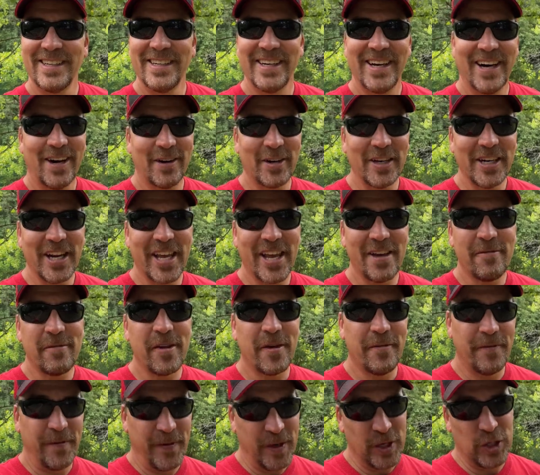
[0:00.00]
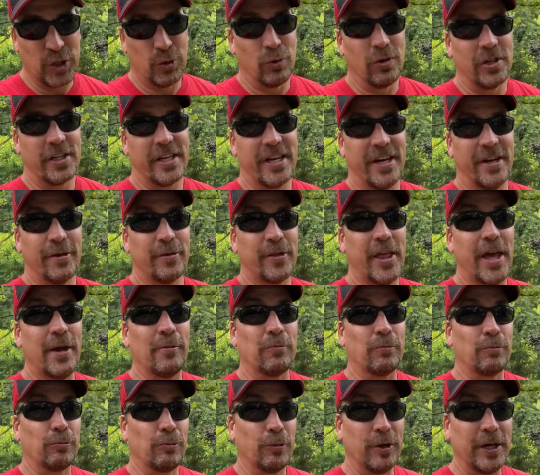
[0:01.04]
I'm gonna give you a visual here that
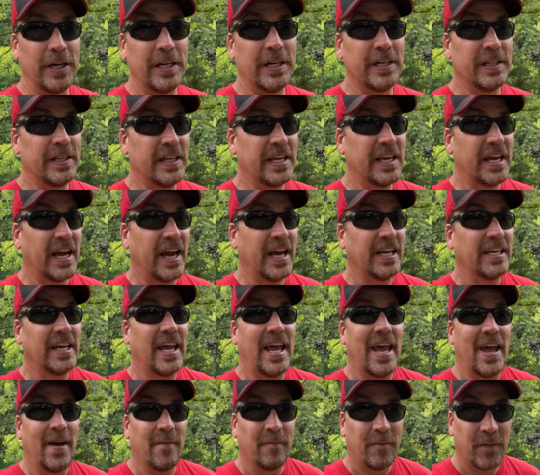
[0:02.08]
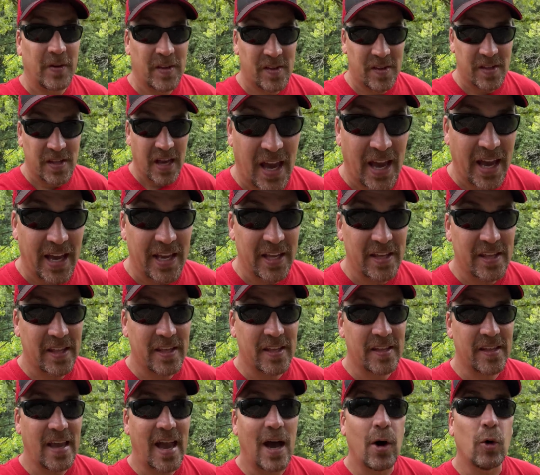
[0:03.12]
really kind of
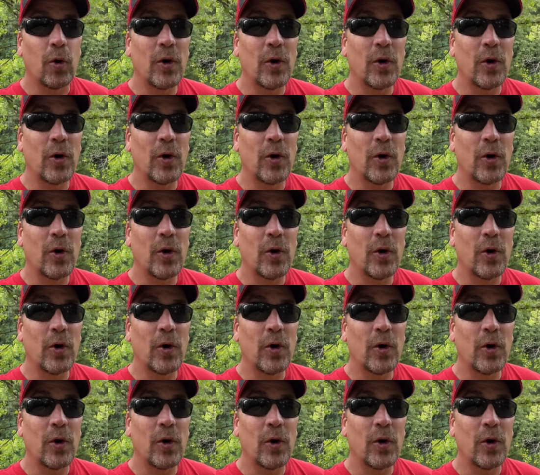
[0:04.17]
emphasizes how